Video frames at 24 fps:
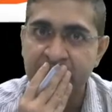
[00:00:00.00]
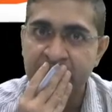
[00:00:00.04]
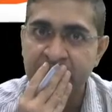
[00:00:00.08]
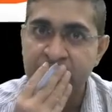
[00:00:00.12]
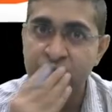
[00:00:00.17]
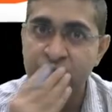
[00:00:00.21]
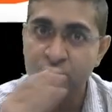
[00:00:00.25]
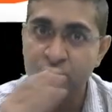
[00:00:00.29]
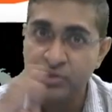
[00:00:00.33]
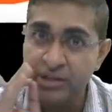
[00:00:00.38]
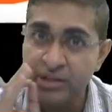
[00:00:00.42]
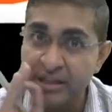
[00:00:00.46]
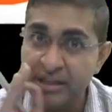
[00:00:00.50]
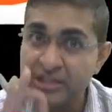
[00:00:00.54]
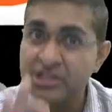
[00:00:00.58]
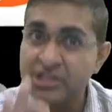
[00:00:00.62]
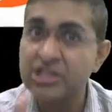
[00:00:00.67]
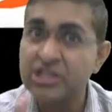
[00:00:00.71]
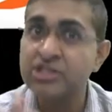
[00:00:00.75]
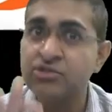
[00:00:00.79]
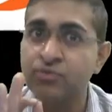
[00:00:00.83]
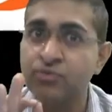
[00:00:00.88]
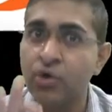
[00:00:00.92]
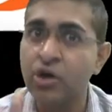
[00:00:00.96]
So this
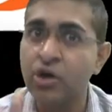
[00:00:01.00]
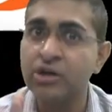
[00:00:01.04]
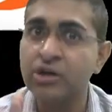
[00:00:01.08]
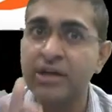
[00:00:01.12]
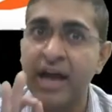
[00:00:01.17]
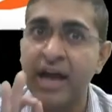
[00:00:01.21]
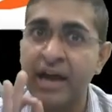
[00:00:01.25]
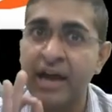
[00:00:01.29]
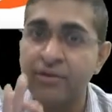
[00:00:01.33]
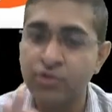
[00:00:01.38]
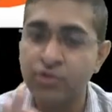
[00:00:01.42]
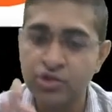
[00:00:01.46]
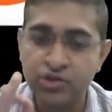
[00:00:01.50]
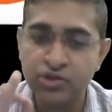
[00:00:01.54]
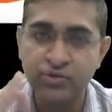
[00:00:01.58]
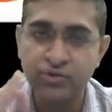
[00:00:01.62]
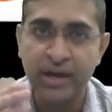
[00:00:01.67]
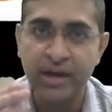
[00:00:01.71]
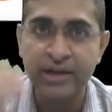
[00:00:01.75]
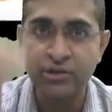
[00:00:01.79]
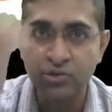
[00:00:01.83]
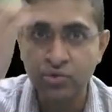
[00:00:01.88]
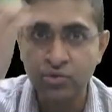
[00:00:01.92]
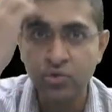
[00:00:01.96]
is what I was
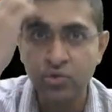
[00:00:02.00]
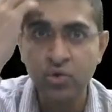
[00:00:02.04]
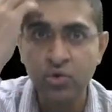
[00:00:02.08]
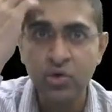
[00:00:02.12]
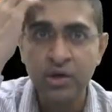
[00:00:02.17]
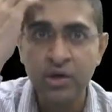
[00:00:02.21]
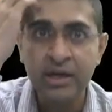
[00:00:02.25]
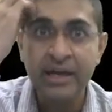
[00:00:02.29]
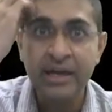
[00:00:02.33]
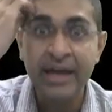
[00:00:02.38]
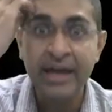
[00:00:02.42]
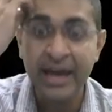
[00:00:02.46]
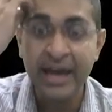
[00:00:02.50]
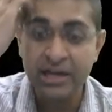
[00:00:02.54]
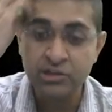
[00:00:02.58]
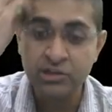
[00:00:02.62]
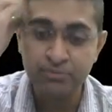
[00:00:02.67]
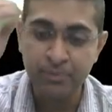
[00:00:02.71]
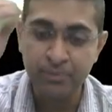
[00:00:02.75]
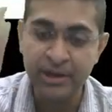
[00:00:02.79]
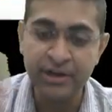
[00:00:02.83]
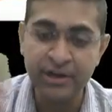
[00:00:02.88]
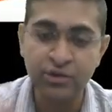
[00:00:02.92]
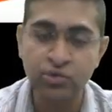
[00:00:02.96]
trying to
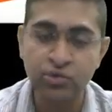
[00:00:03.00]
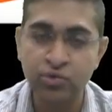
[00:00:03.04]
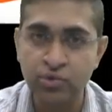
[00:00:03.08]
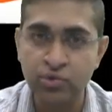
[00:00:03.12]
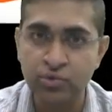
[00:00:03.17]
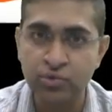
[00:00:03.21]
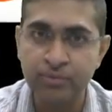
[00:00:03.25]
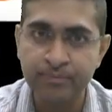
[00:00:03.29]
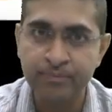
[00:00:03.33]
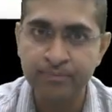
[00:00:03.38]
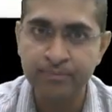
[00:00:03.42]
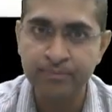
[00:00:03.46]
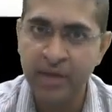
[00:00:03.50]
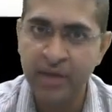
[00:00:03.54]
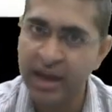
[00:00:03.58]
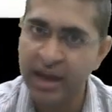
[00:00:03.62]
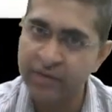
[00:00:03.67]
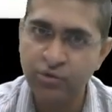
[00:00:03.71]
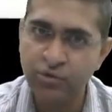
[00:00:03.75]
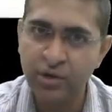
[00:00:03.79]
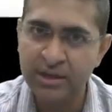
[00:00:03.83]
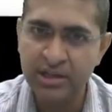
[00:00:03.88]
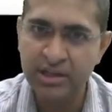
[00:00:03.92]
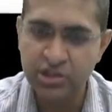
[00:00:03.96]
explain to you.
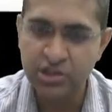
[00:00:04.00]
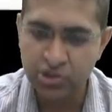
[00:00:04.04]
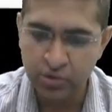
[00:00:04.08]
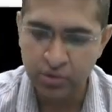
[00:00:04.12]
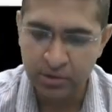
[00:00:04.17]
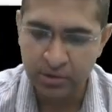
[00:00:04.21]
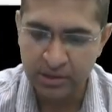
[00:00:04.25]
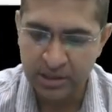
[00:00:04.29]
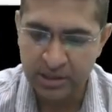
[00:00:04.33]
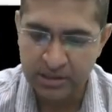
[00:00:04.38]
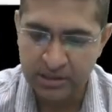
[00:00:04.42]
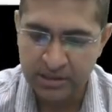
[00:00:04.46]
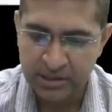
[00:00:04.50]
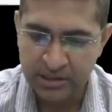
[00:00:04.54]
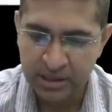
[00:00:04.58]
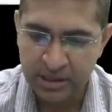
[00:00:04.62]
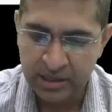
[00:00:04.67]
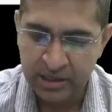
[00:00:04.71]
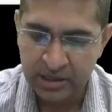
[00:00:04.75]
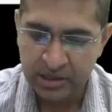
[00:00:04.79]
Have you understood this?